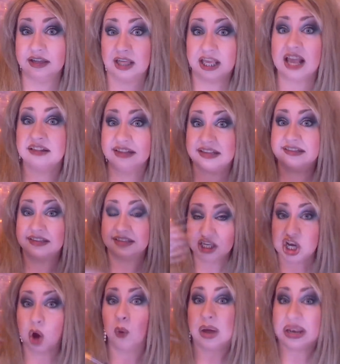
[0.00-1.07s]
Because it's, you
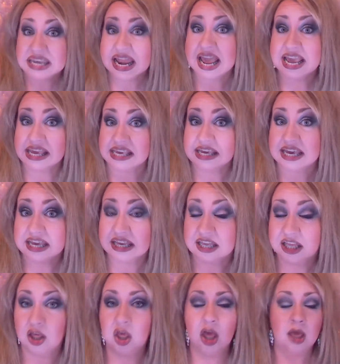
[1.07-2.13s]
know, a neek.
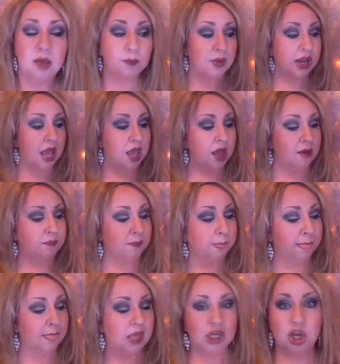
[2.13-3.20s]
But,
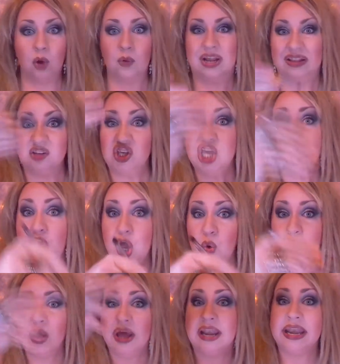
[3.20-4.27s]
you know, it's
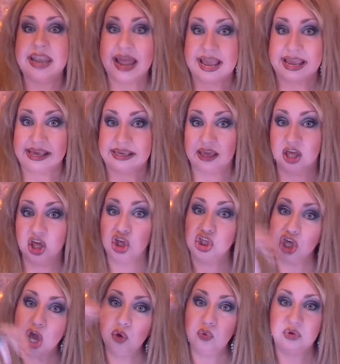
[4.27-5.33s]
unique.
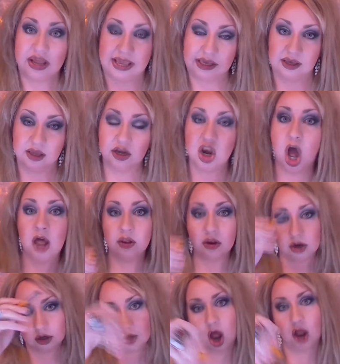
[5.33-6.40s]
Unique. Not
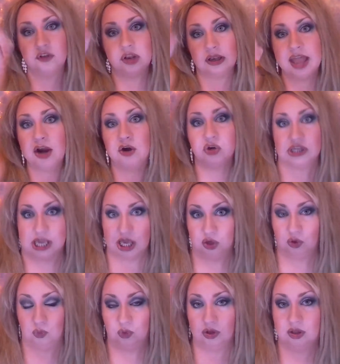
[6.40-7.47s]
the letter
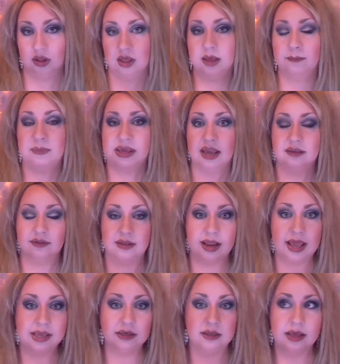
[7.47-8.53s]
U, because it
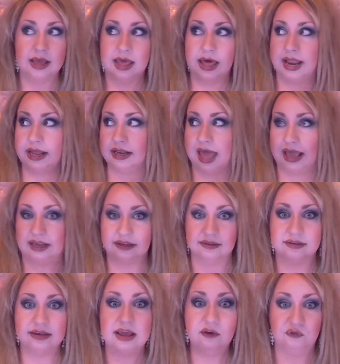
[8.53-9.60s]
ain't like it's
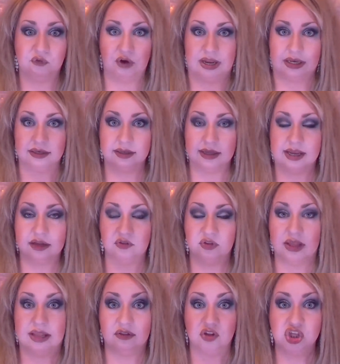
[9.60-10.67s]
different.
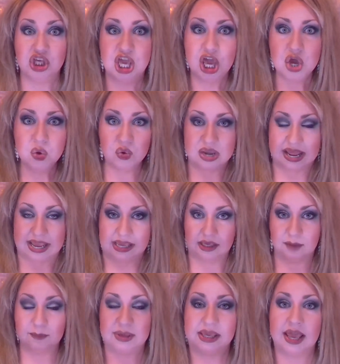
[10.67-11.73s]
It's unique
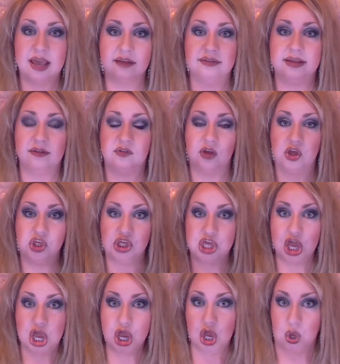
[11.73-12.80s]
because it's
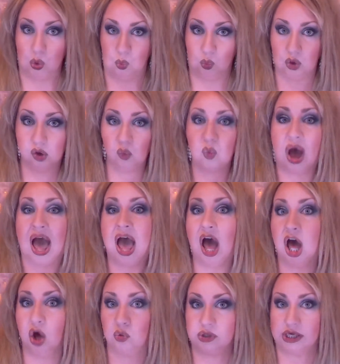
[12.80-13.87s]
U,
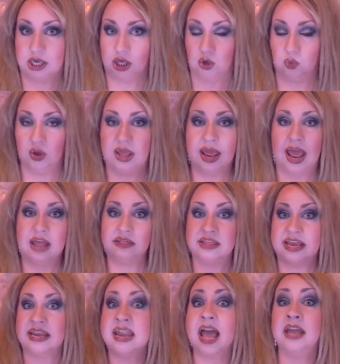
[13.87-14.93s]
Y-O-U, and
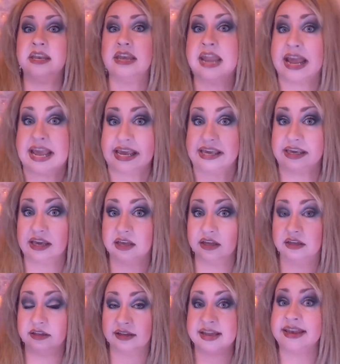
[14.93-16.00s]
then neek.
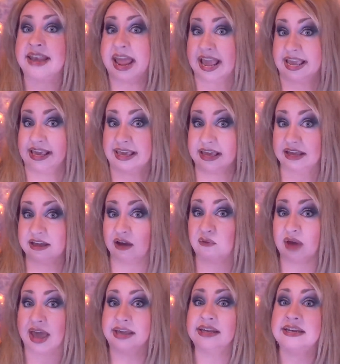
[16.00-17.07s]
Neek.
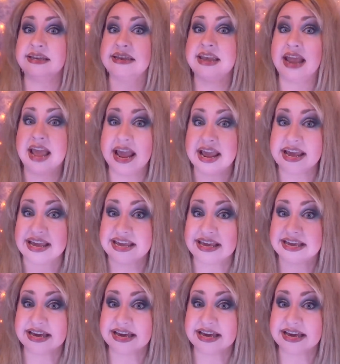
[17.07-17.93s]
Okay? Neek.